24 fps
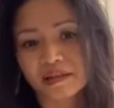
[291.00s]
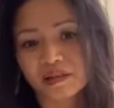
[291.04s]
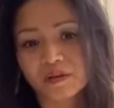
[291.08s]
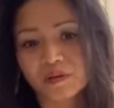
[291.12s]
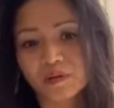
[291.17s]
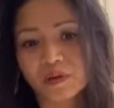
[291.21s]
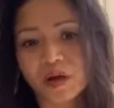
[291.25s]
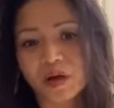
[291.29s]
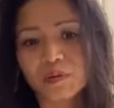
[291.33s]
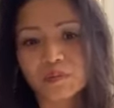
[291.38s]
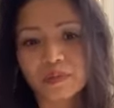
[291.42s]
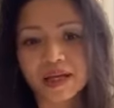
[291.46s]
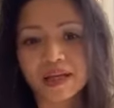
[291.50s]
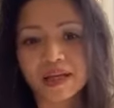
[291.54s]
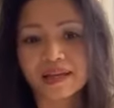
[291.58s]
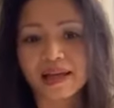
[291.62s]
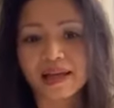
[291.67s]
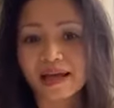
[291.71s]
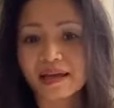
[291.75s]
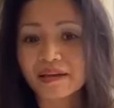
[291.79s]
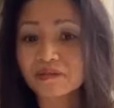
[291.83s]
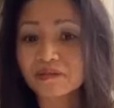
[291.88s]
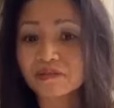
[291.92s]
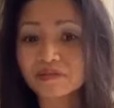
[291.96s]
Throughout my
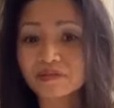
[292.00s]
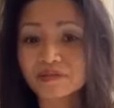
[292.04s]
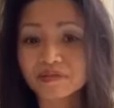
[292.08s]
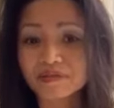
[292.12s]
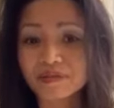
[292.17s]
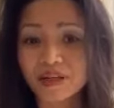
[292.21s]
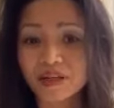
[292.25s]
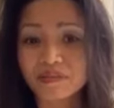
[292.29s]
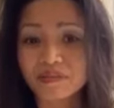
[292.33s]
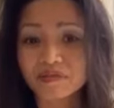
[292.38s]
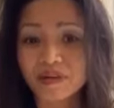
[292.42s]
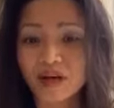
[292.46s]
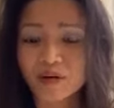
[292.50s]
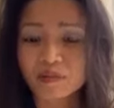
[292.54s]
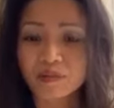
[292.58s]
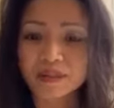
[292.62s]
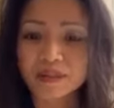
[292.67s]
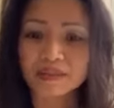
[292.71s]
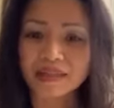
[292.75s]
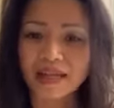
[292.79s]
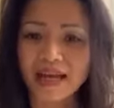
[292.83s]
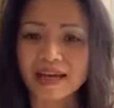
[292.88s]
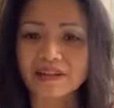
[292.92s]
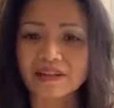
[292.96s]
life, I've
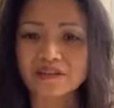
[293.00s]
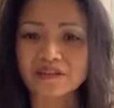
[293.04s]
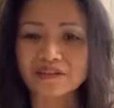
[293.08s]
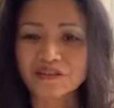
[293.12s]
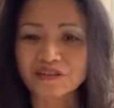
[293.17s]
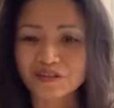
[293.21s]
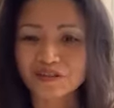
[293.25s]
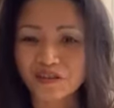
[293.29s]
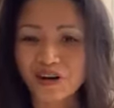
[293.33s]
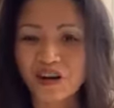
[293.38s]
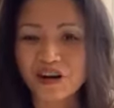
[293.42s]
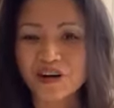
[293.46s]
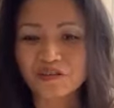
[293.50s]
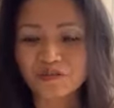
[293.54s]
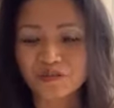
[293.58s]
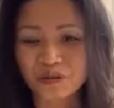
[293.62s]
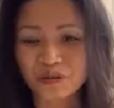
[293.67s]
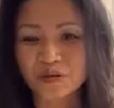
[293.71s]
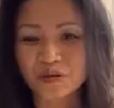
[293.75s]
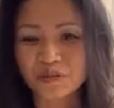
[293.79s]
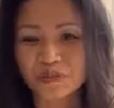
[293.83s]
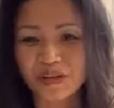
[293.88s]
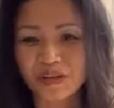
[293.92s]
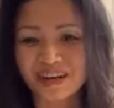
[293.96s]
always had a strong
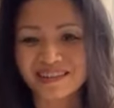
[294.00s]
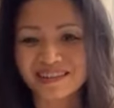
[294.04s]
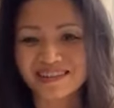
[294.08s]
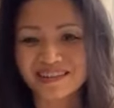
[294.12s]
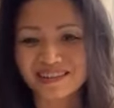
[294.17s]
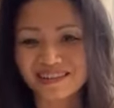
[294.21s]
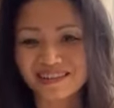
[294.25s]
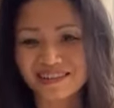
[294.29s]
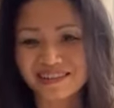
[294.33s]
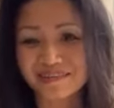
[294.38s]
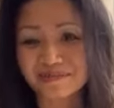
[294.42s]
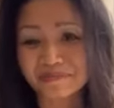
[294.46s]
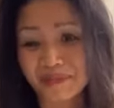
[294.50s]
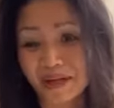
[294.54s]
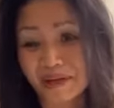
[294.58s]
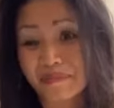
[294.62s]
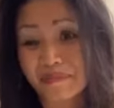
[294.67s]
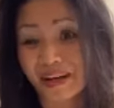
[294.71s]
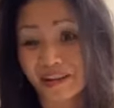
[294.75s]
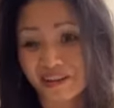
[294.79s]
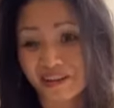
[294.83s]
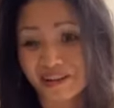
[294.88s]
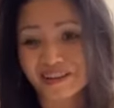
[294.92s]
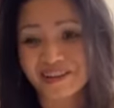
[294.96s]
role model, my
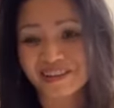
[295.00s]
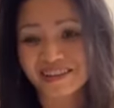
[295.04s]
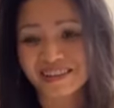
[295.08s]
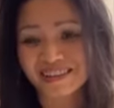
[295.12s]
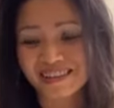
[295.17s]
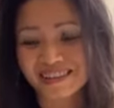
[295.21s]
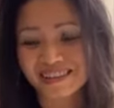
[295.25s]
mother.